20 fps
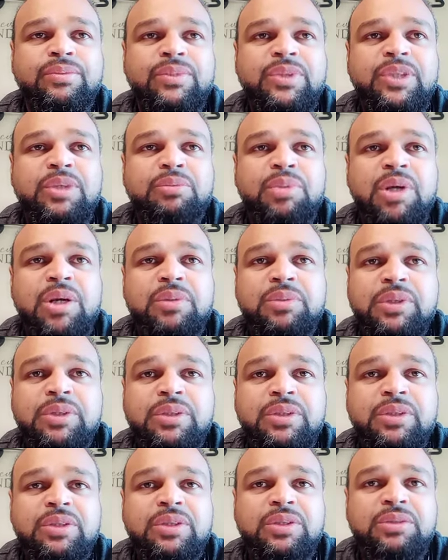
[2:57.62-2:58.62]
the Bible
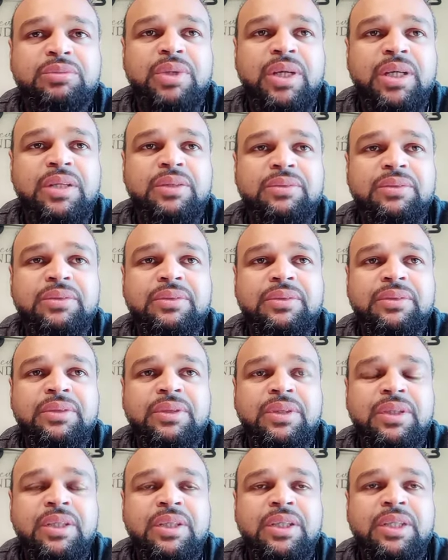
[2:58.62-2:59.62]
is a good manual.
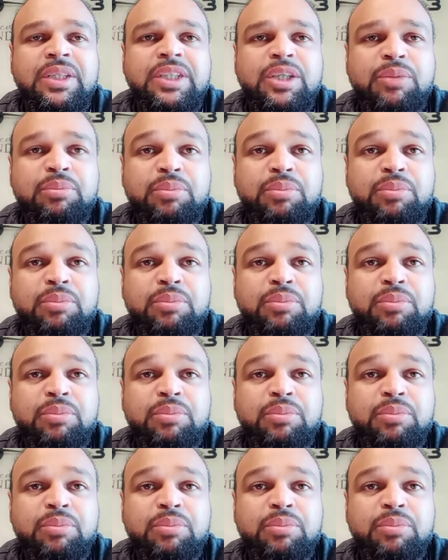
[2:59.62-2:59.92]
The